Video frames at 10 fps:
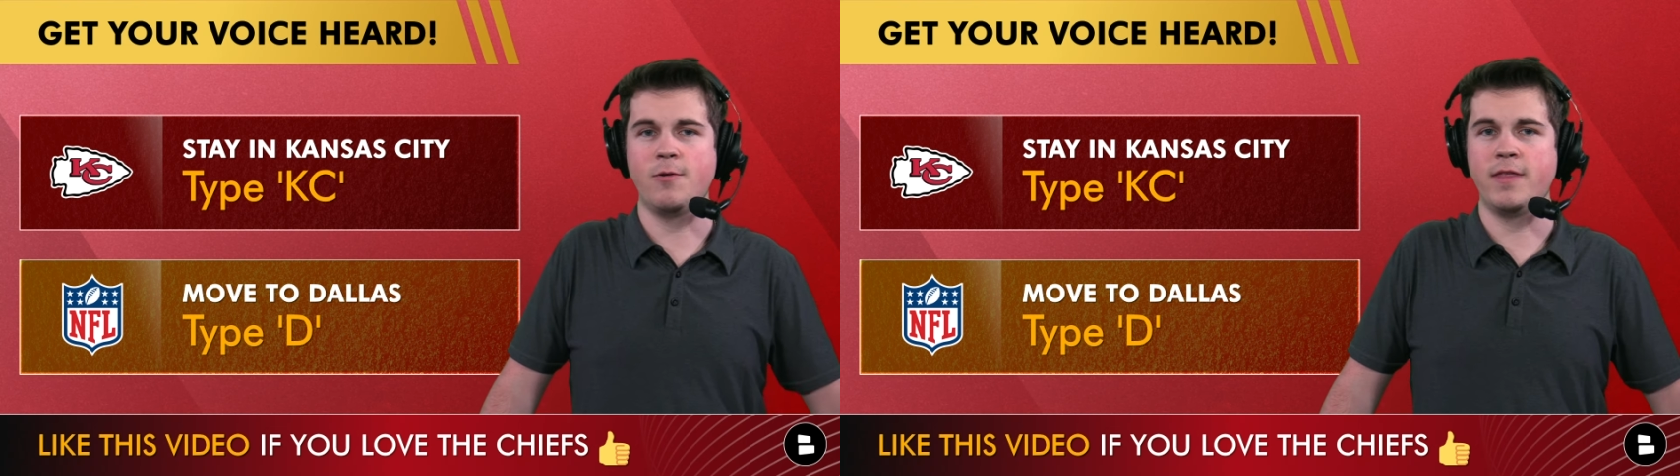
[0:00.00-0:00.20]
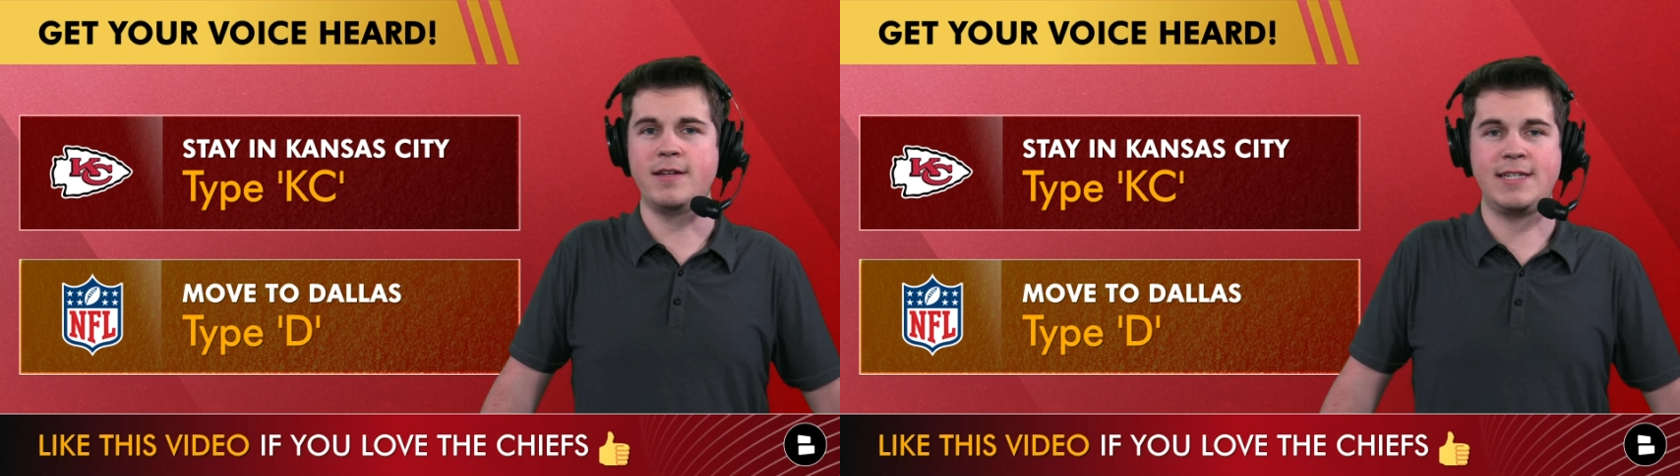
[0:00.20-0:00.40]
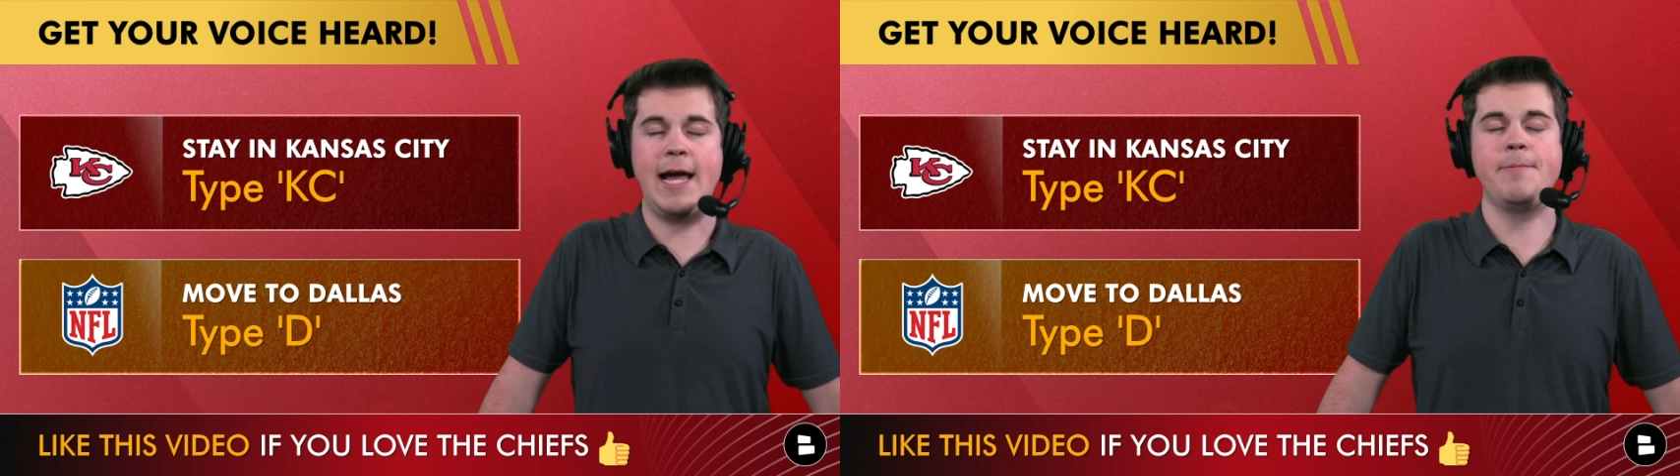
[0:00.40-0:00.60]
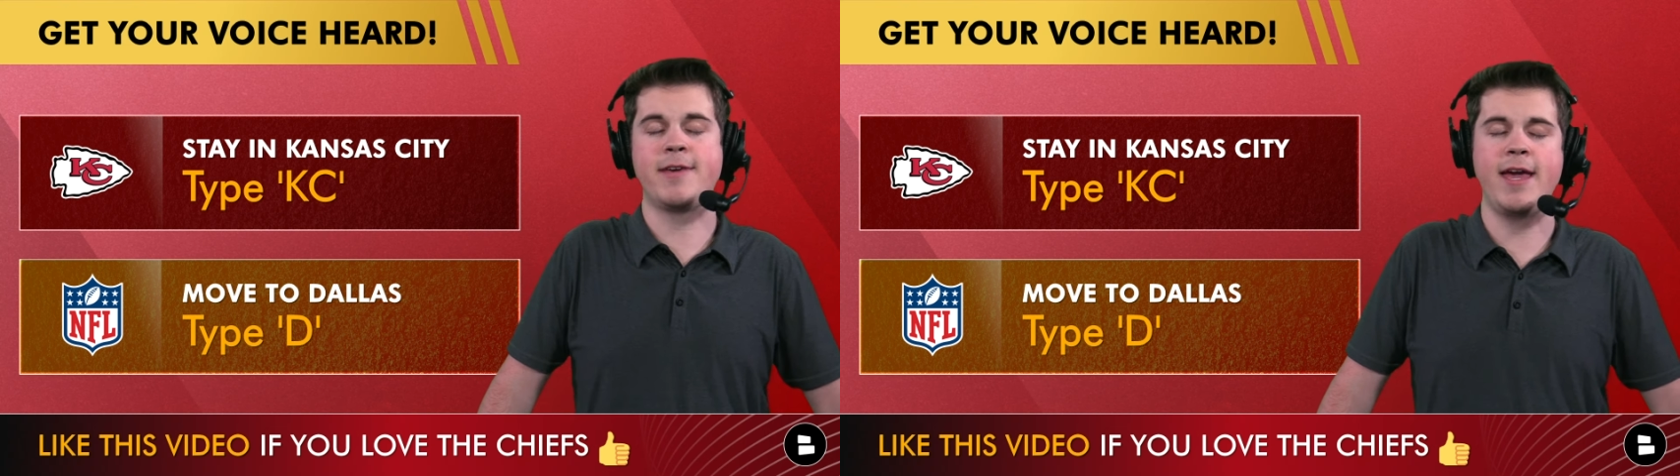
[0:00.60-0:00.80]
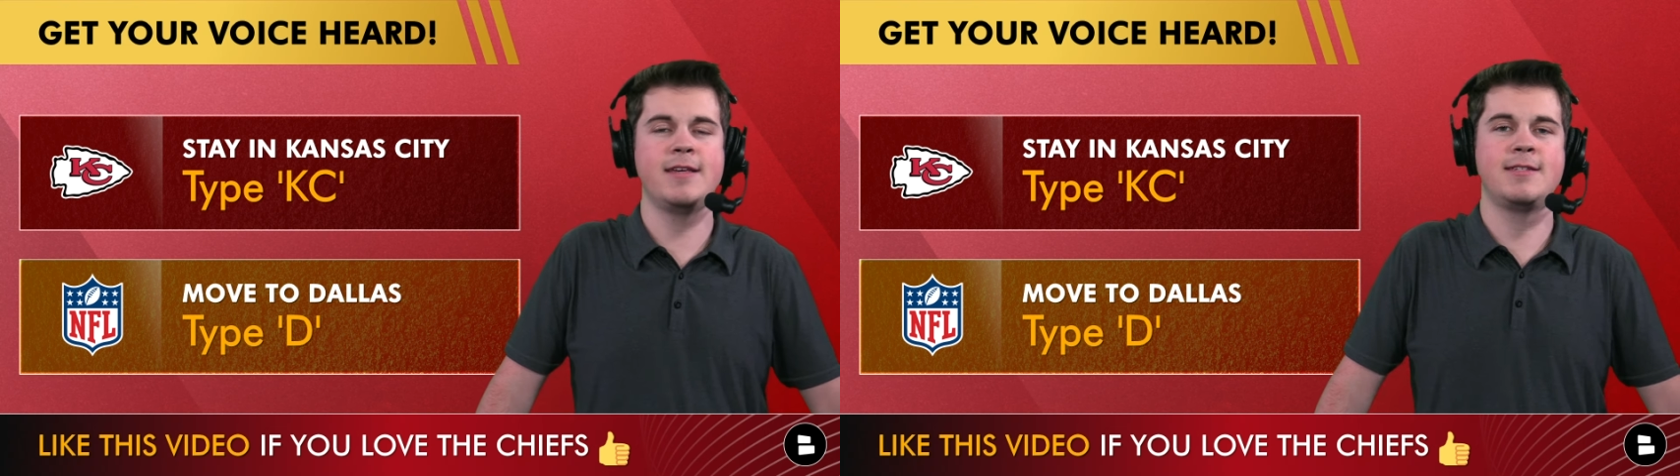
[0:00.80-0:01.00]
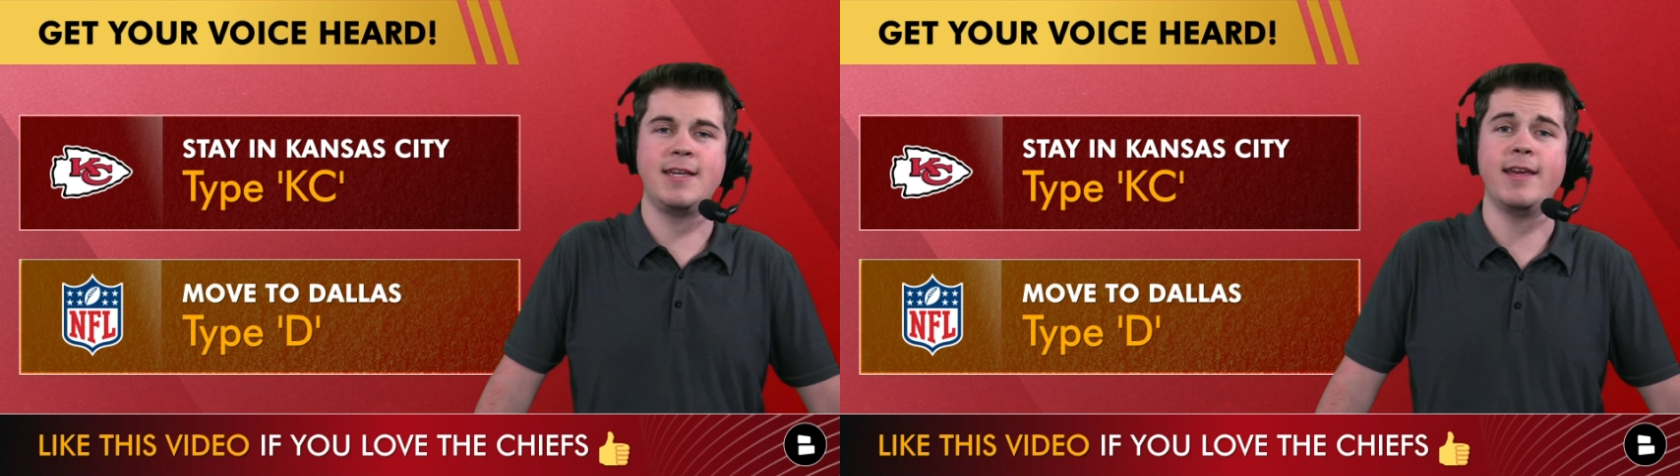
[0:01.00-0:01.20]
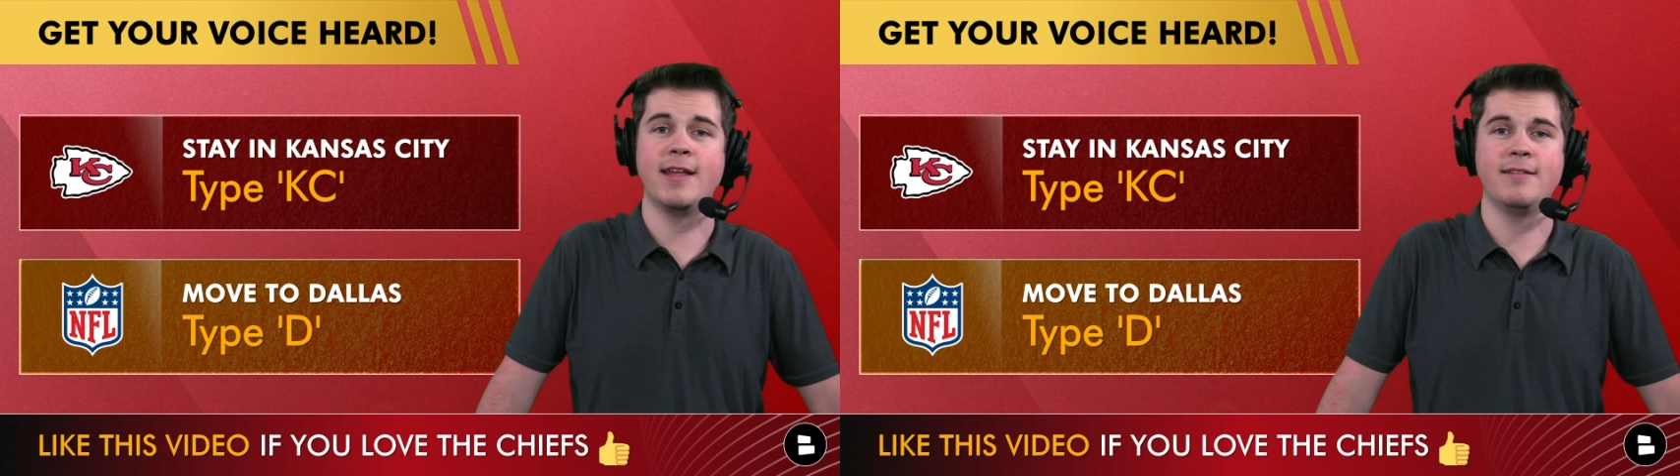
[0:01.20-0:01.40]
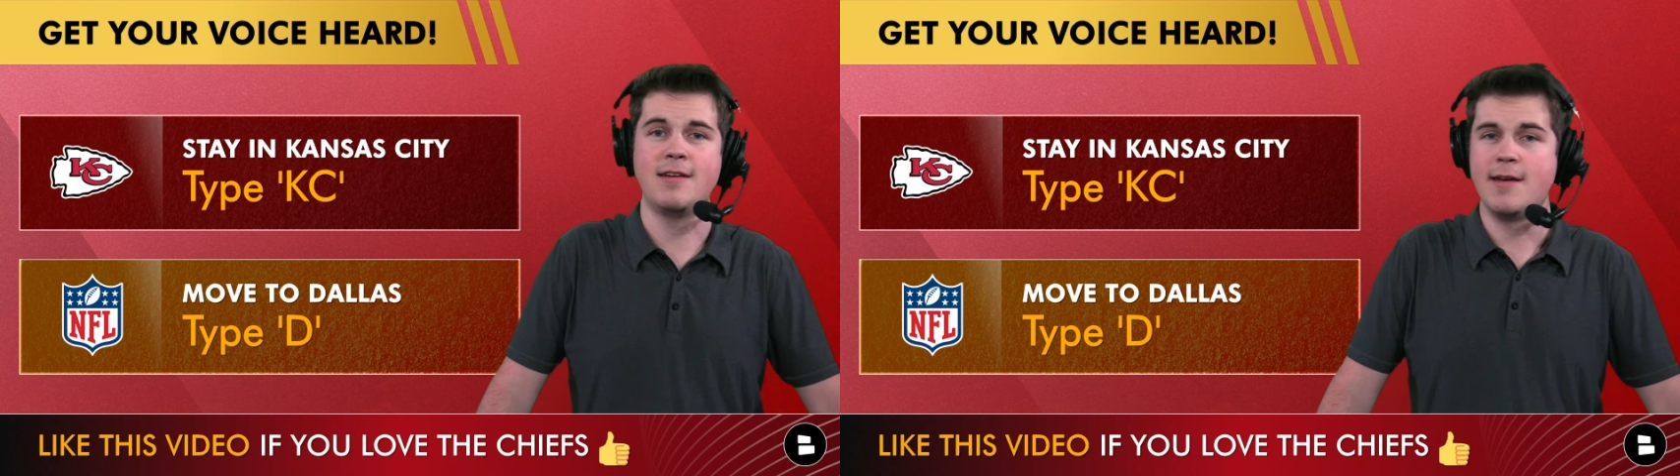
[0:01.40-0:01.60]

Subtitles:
Well, then type KC, and